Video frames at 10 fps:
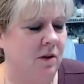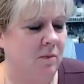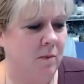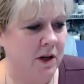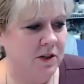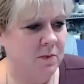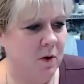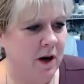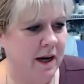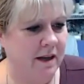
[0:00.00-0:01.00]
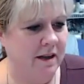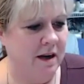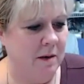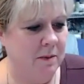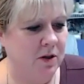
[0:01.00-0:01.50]
much more
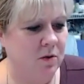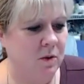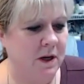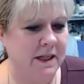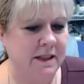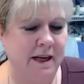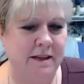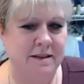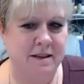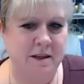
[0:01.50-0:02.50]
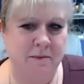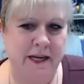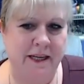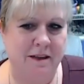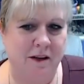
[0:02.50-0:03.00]
economical one, and it's going to
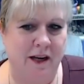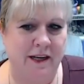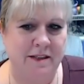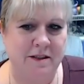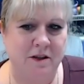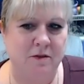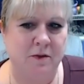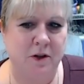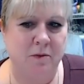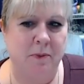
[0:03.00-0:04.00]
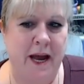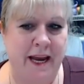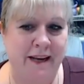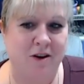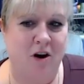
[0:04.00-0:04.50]
make it a lot easier for you to
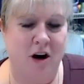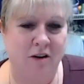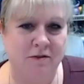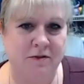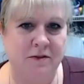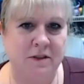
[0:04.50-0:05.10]
pay it off